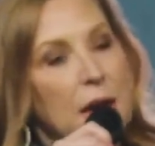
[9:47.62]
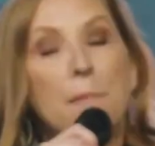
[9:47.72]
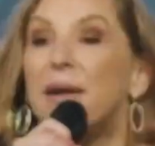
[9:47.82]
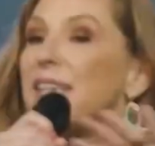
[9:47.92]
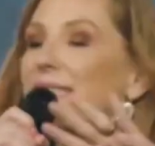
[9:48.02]

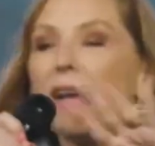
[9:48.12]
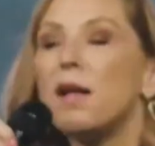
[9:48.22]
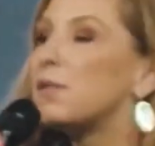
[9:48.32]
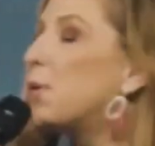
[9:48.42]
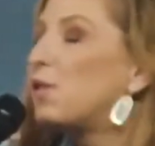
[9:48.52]
But it's not
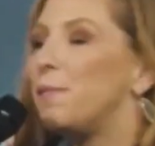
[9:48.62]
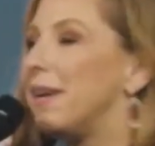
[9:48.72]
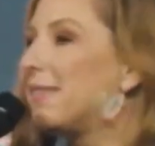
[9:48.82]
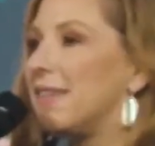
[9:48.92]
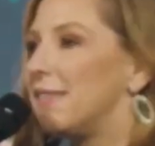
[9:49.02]
supposed to make
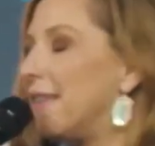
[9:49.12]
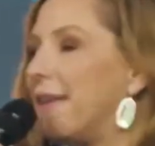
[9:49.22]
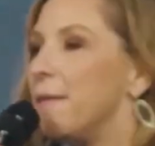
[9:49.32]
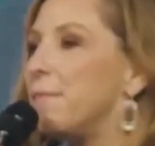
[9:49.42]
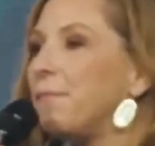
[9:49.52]
sense to
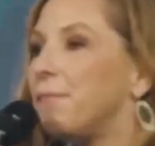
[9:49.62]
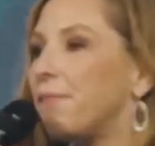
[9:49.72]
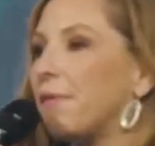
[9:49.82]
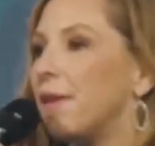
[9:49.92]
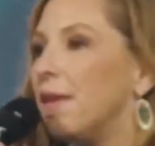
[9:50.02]
them
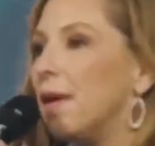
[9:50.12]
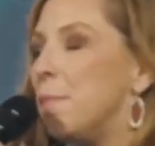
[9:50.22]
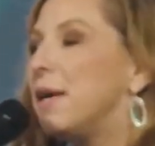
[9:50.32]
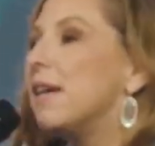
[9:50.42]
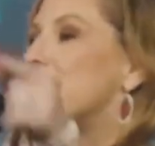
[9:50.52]

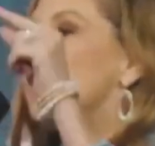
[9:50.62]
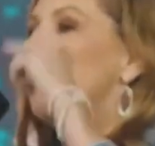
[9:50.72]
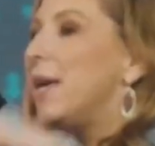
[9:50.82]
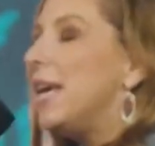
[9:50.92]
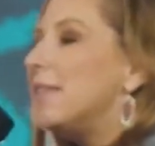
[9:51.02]
because it's
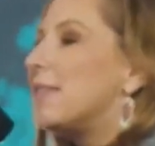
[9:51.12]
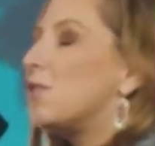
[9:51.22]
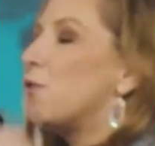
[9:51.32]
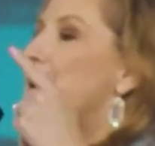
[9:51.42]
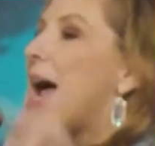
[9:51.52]
peace that
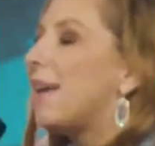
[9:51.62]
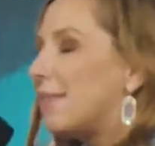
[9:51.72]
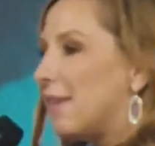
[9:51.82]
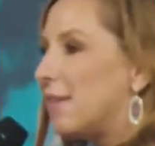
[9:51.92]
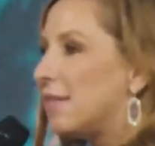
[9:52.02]

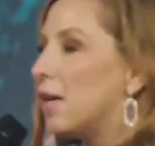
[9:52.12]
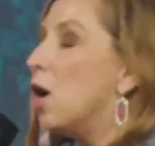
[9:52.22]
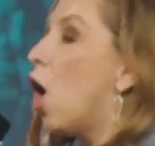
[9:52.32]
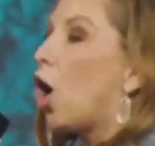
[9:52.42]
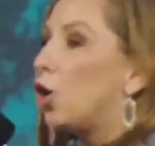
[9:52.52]
surpasses
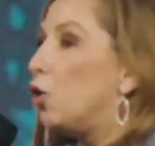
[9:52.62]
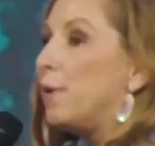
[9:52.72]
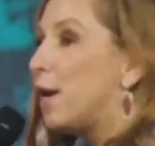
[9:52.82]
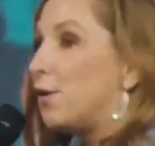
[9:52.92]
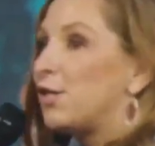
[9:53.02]
our
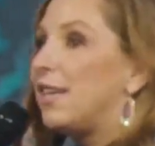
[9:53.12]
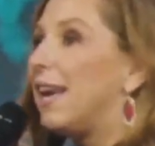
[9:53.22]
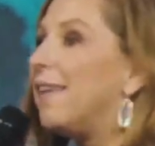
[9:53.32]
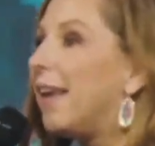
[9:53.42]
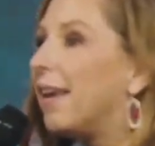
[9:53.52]
human
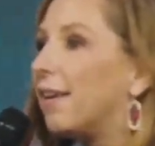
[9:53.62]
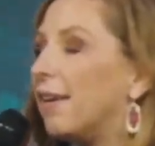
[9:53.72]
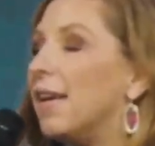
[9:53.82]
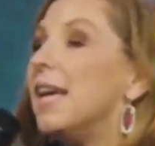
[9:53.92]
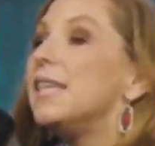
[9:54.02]
understanding.
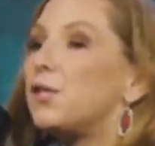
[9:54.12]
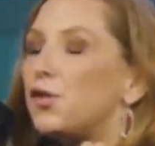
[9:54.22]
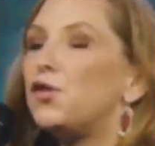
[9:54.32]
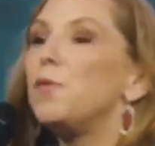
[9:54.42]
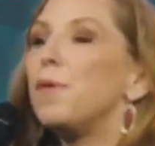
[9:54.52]
It's a
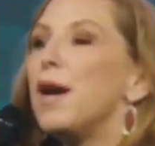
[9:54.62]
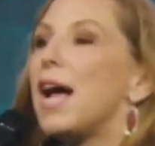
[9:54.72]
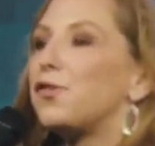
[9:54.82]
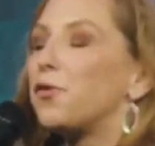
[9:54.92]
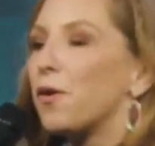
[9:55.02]

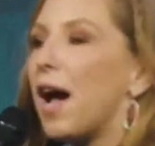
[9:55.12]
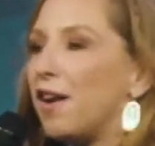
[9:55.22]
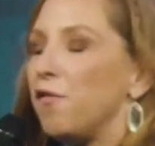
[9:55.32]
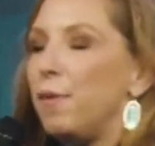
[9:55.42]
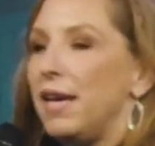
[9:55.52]
supernatural kind
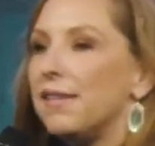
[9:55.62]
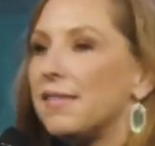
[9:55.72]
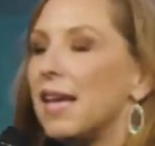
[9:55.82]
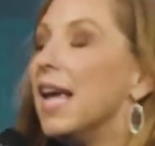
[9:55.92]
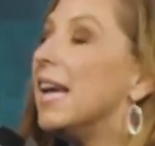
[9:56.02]
of
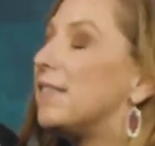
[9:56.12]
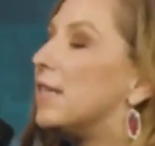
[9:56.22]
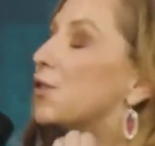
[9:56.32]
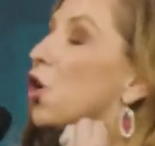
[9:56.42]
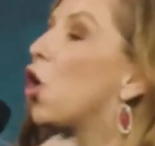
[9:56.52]
peace, it's an
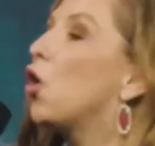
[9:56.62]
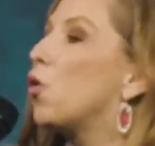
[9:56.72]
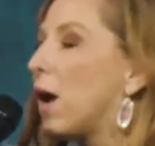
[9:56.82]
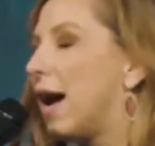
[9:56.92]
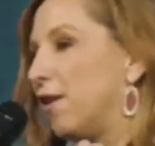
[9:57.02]
eternal
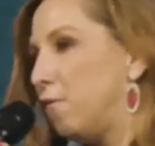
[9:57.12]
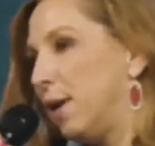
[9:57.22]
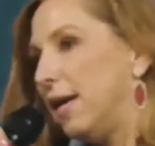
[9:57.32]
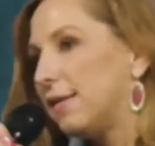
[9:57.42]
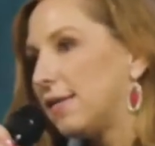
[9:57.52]
kind of
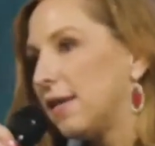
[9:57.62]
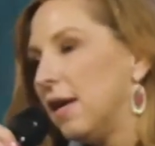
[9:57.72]
peace